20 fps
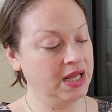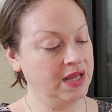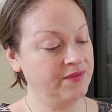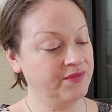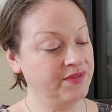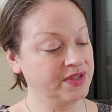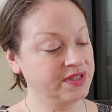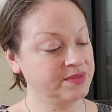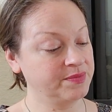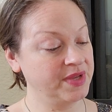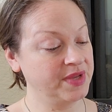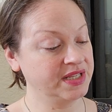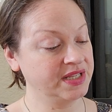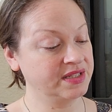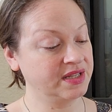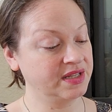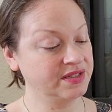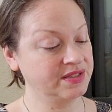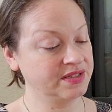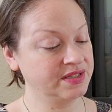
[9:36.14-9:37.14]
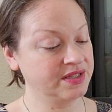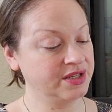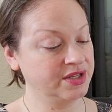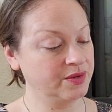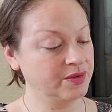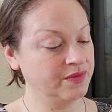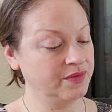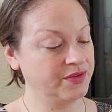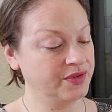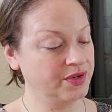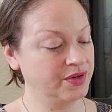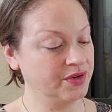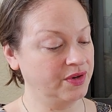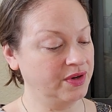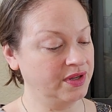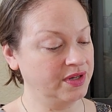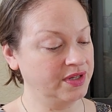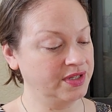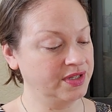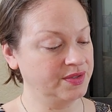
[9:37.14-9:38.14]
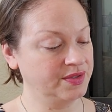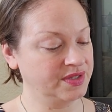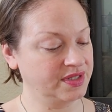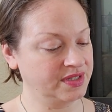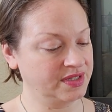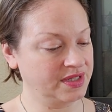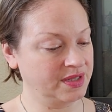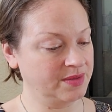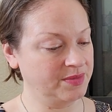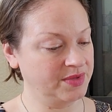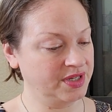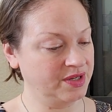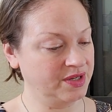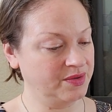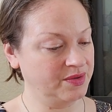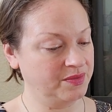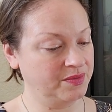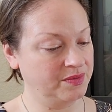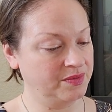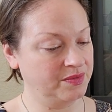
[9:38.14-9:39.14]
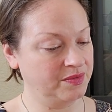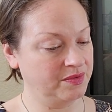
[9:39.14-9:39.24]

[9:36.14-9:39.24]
If this makes sense to you, if you know how to use this, let me know.